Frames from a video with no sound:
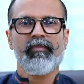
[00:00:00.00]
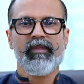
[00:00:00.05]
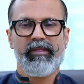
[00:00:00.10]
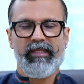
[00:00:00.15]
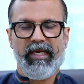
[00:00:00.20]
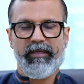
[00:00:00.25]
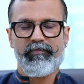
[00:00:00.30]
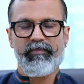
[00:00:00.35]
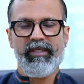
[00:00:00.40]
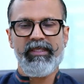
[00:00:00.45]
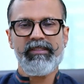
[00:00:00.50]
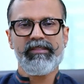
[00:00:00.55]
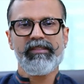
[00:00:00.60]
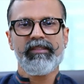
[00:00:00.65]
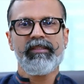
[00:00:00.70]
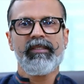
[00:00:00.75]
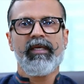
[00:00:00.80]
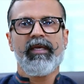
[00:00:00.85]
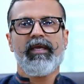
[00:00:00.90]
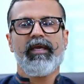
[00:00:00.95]
That means
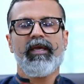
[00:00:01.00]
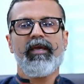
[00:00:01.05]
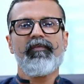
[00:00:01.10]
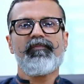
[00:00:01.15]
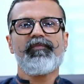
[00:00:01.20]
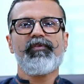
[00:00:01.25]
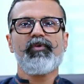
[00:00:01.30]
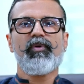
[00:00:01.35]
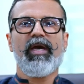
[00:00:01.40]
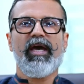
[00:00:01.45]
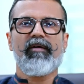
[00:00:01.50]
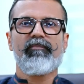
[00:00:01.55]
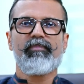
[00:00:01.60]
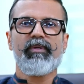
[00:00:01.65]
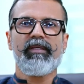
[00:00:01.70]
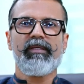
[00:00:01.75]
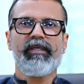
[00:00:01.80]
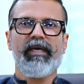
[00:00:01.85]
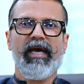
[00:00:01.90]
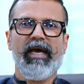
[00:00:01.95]
if you have
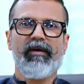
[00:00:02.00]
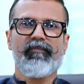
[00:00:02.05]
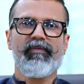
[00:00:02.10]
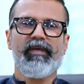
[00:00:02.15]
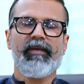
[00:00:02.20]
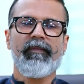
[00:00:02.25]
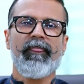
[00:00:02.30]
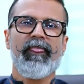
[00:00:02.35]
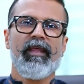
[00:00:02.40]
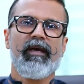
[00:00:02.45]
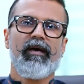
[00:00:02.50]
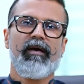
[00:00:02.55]
been having